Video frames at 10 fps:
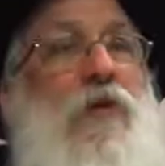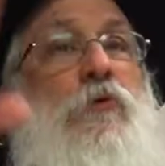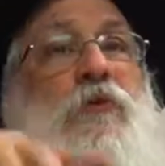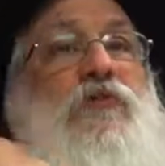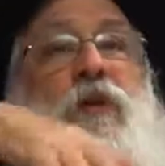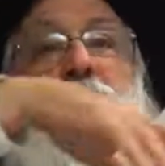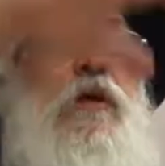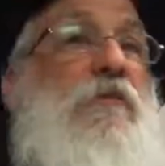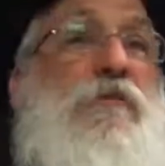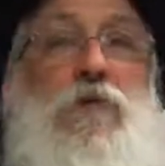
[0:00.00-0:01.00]
like we say,
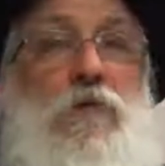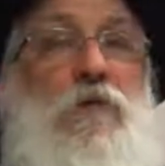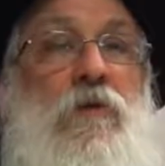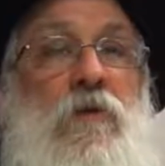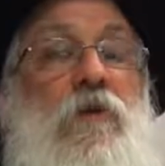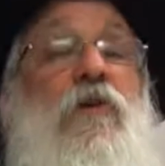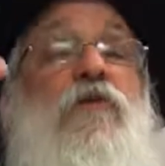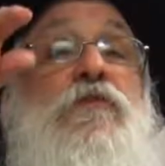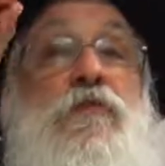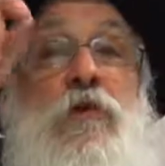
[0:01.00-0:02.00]
okay, full.
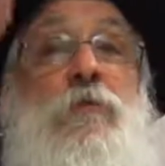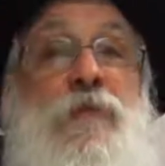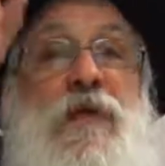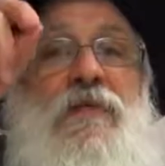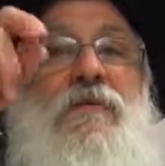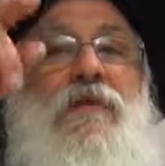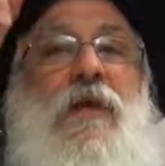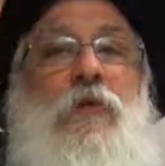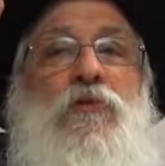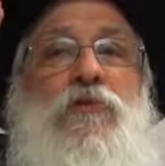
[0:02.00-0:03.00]
Full means
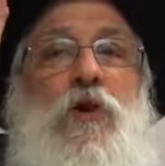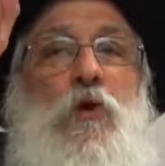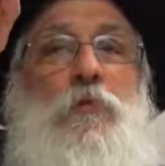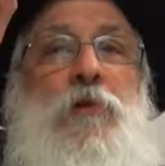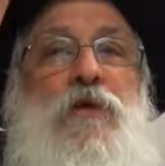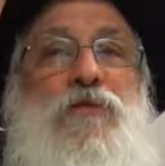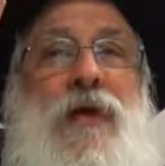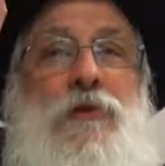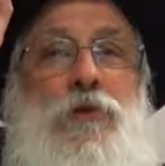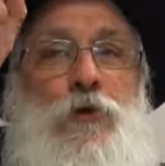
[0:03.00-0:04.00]
there was no place
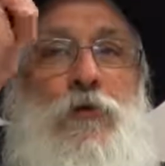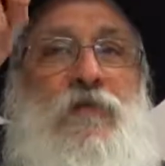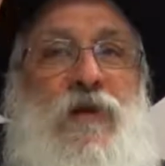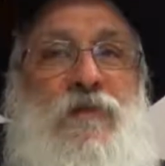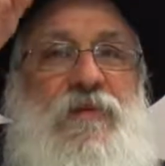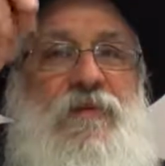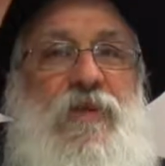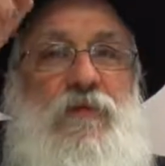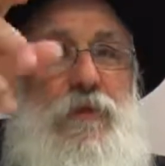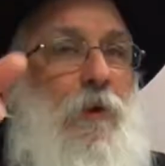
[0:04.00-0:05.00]
on earth that didn't
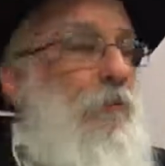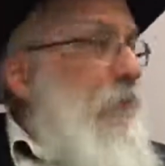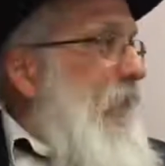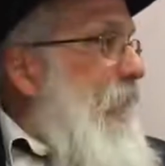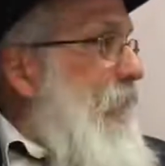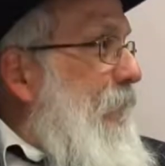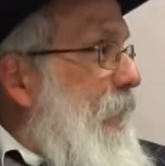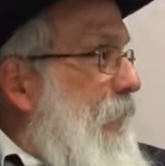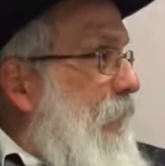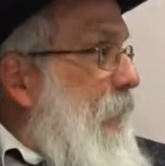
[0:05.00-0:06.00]
have robbery.
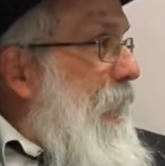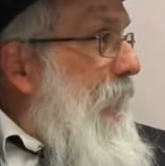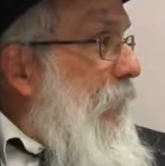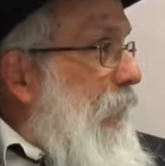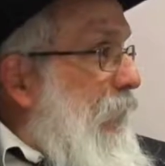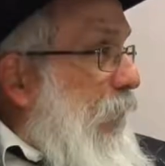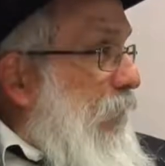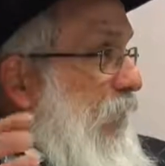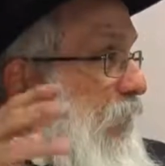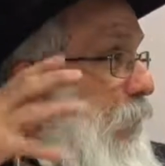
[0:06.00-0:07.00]

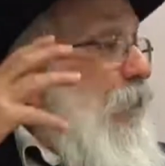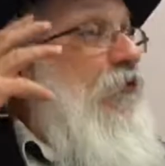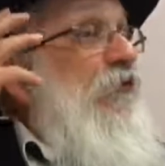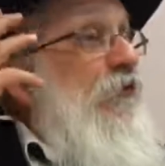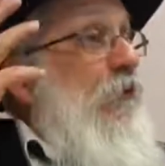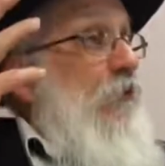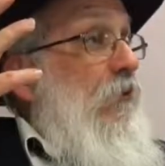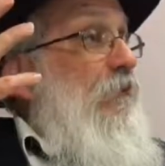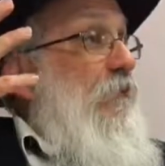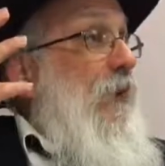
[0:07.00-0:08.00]
Kuntur says it was full
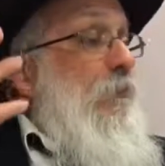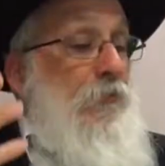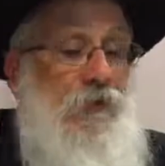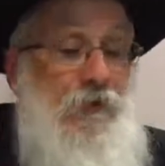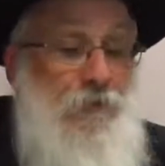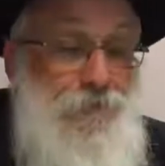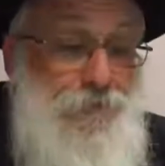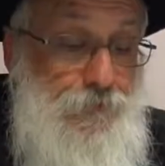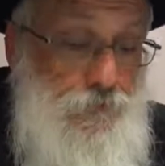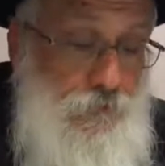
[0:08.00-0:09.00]
of robbery,
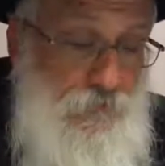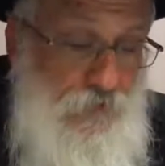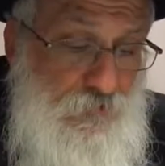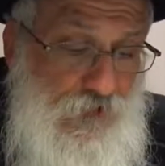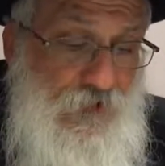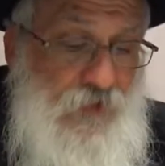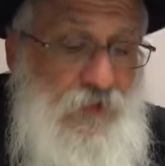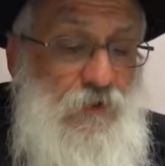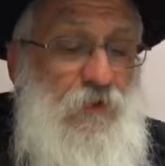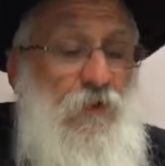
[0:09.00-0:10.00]

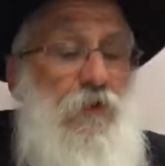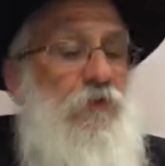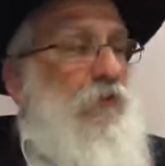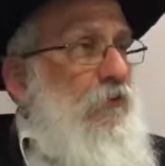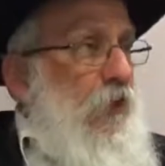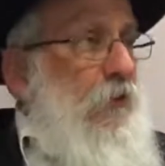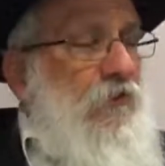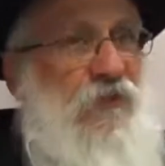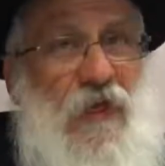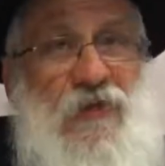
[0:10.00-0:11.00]
meaning, the
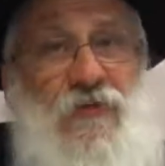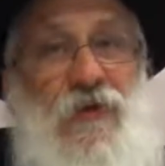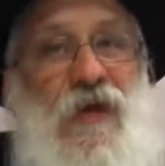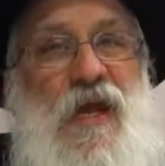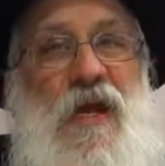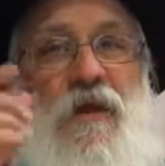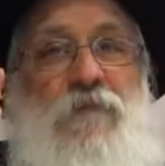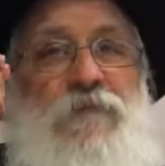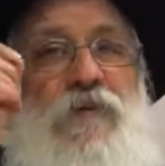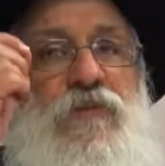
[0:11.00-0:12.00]
Zohar says, every